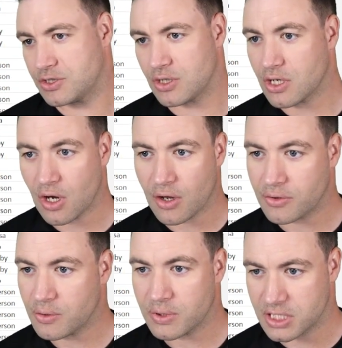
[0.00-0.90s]
You can go
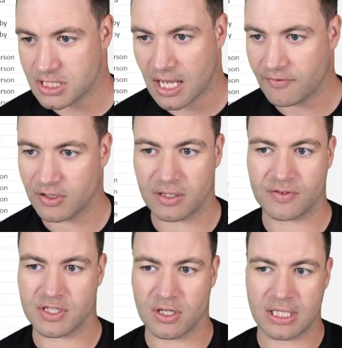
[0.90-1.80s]
through and just have it. If
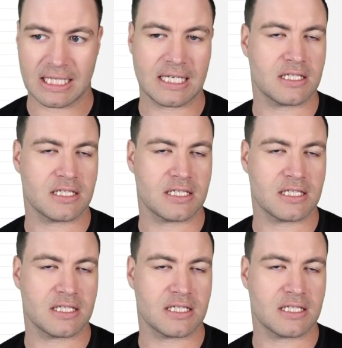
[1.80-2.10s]
it's only these